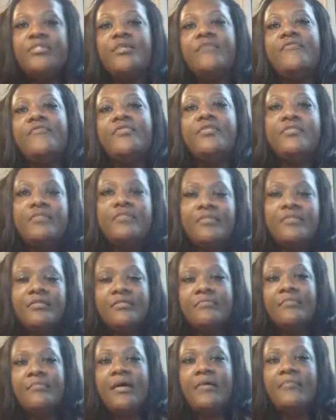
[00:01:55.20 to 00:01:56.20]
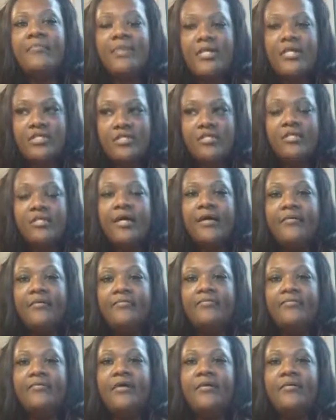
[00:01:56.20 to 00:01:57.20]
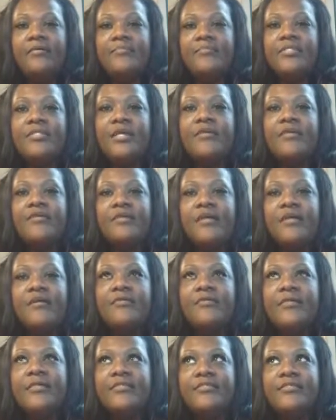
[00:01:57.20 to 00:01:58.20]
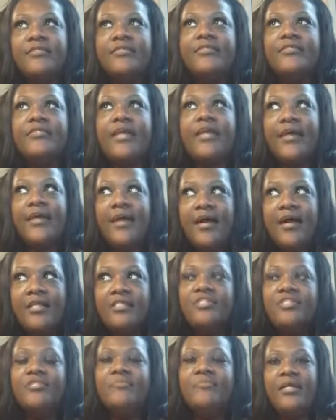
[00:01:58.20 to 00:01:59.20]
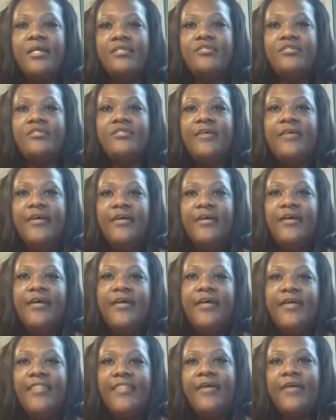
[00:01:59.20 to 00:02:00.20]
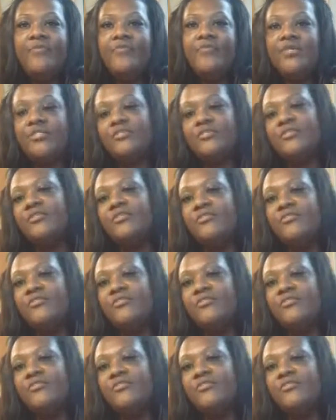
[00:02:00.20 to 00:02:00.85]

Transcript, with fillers: services is my major now. Um, started out as a psychology major, and that wasn't the